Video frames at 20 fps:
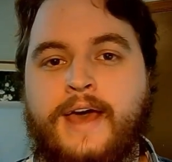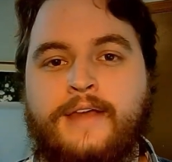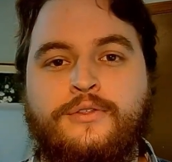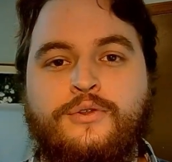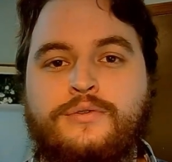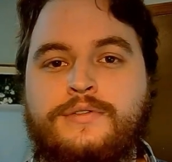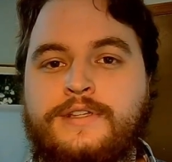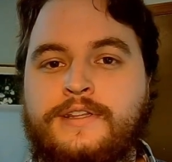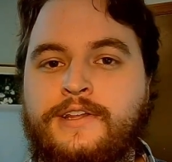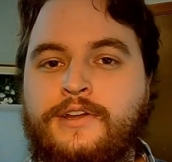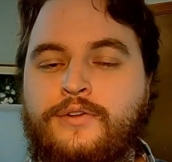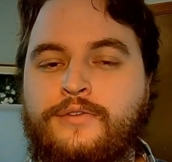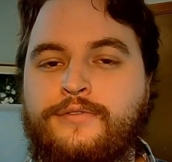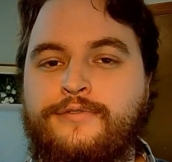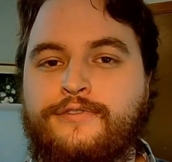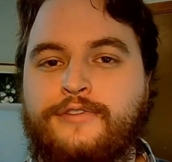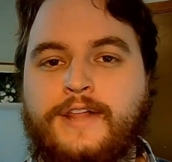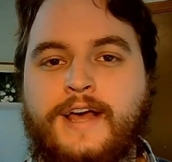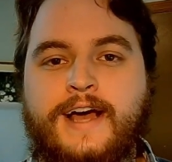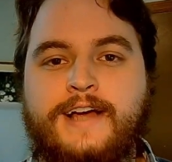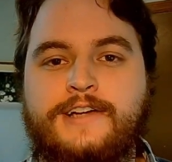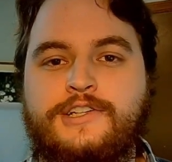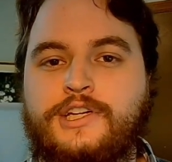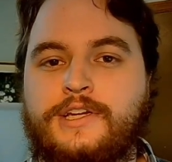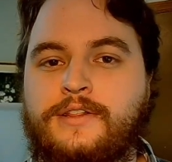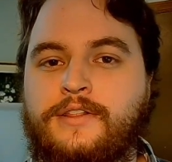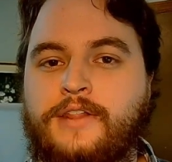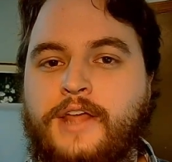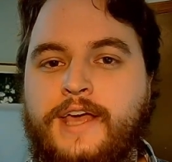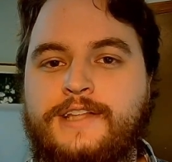And those little
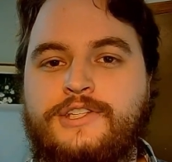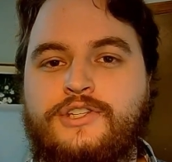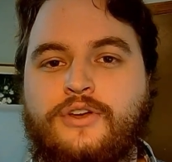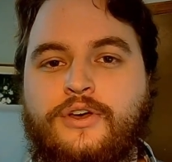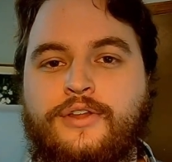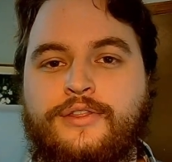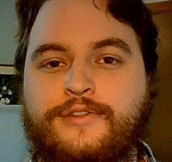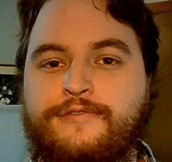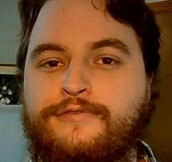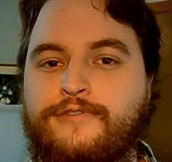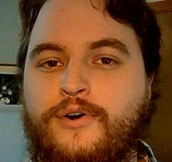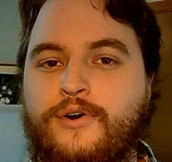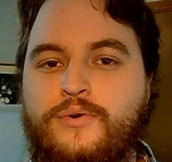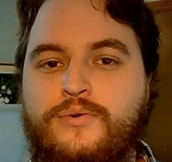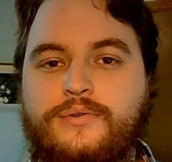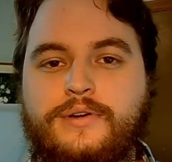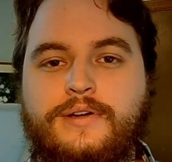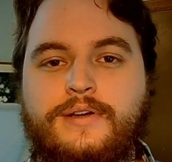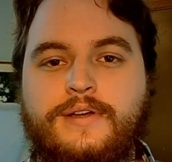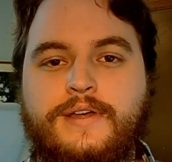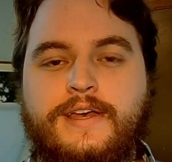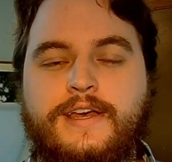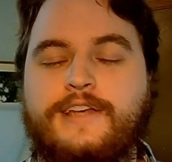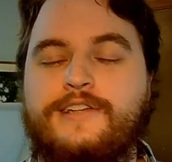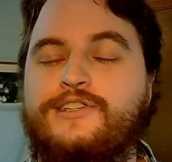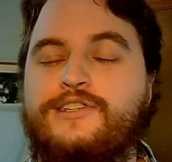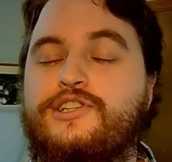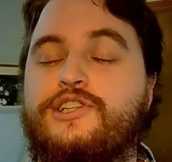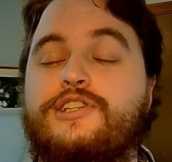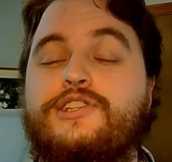flashing lights on the phone
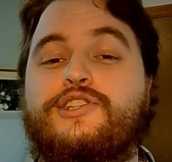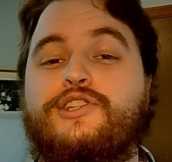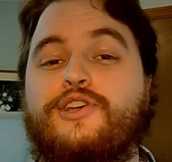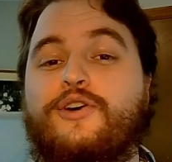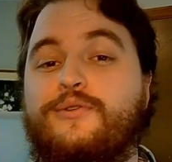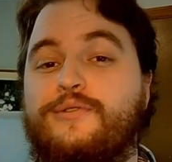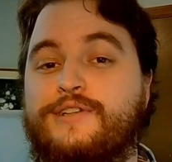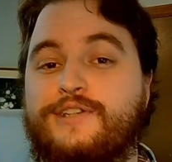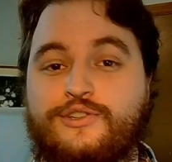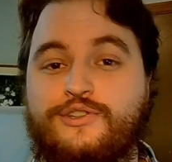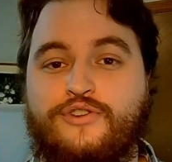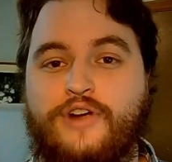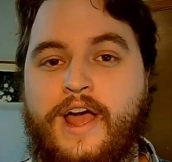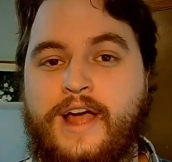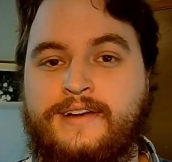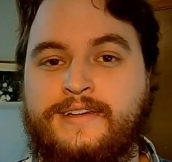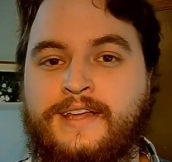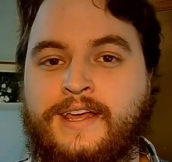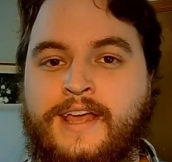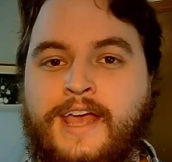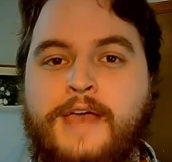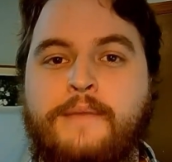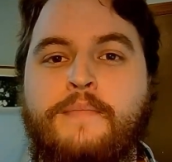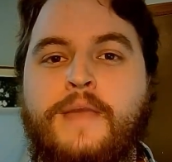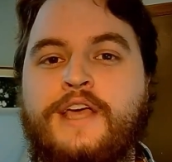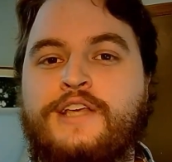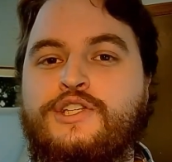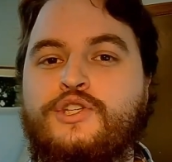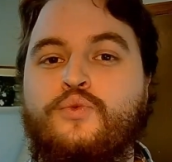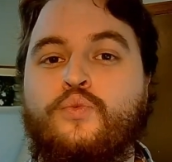is just so distracting. It
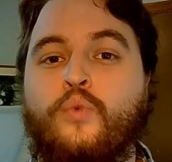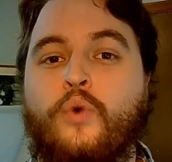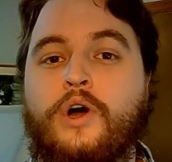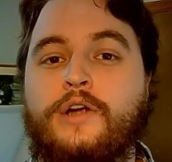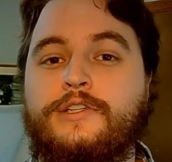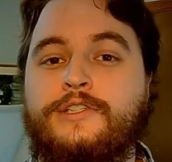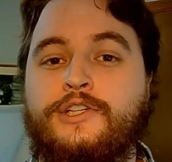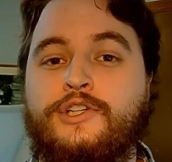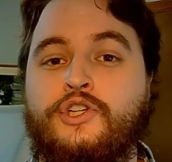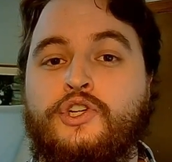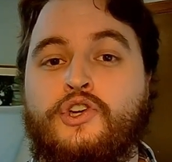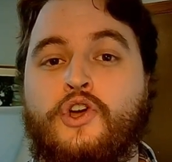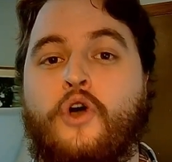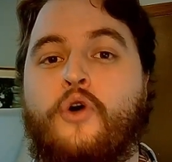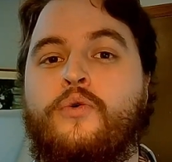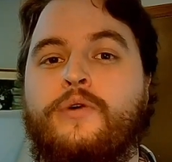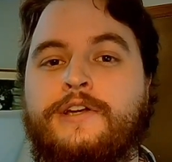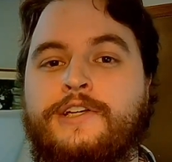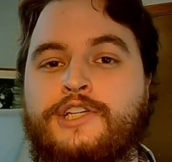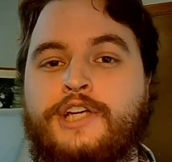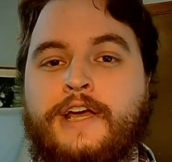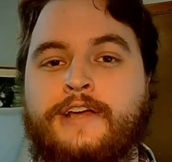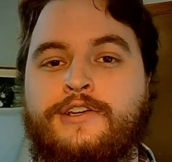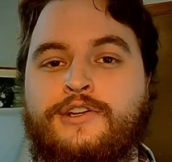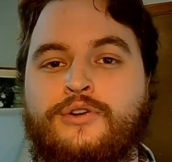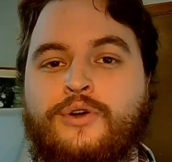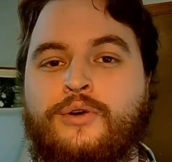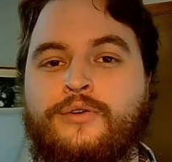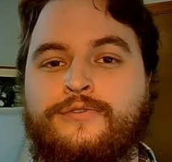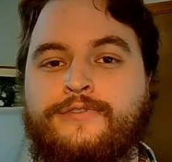makes you want to go and check
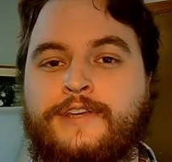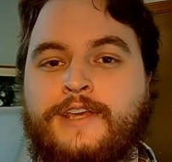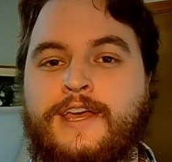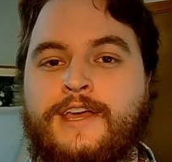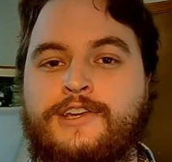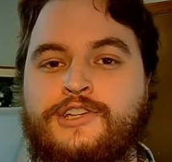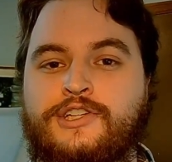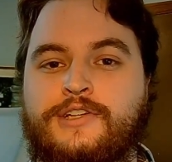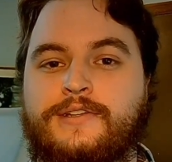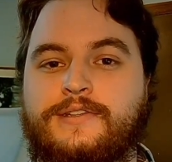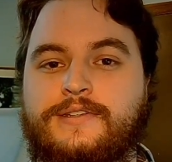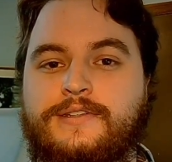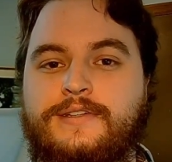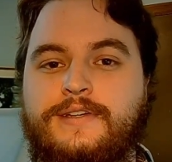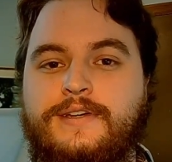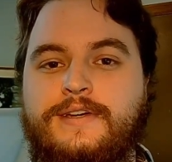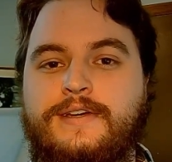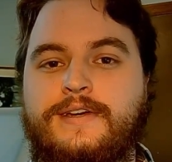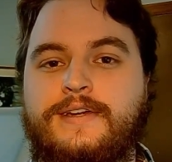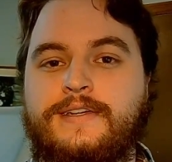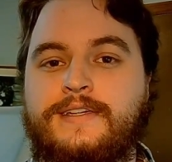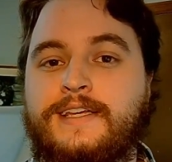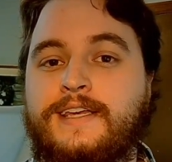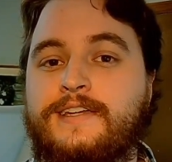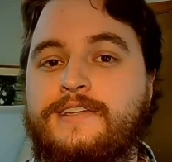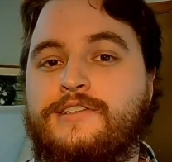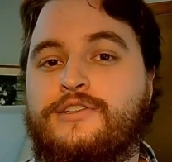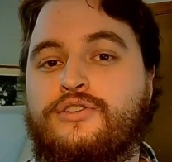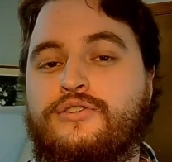your notifications, to get